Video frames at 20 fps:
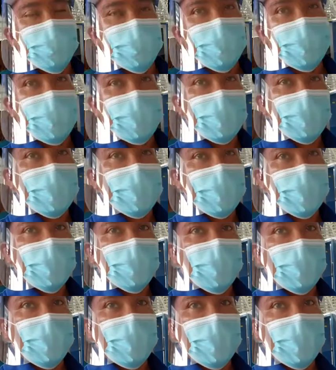can also
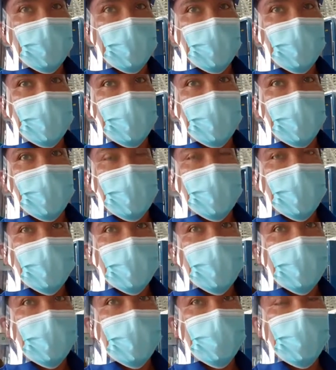see the waiting
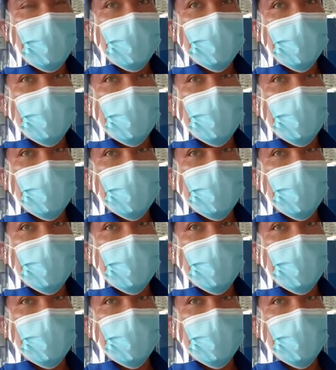time.